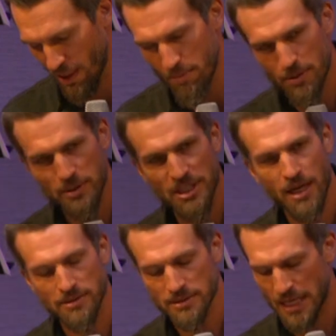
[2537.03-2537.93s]
I remember
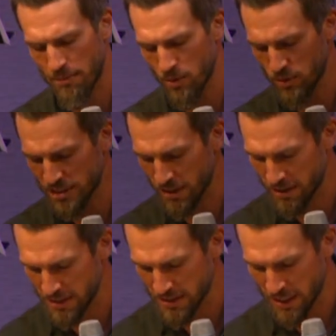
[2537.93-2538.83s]
Tom Stamen was here,
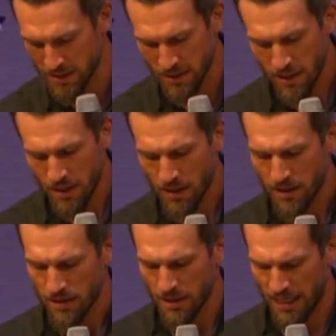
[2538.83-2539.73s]
and he said,
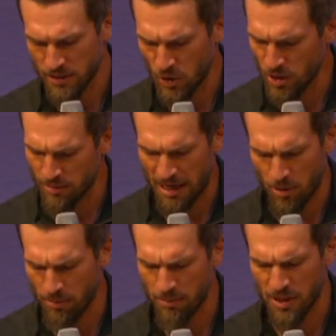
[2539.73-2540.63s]
God told him, I
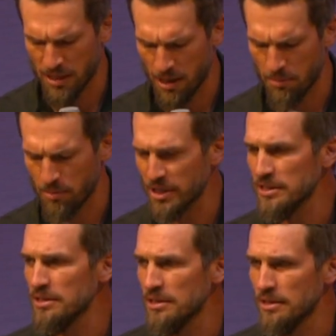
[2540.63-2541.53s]
don't remember the number,
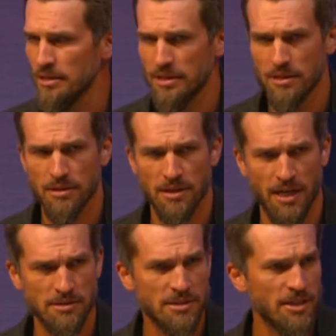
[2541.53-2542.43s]
but
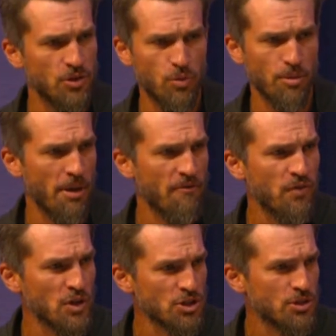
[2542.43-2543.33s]
God said, you weren't my
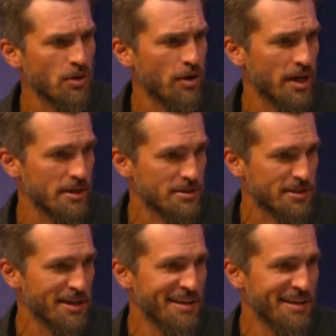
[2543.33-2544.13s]
first choice.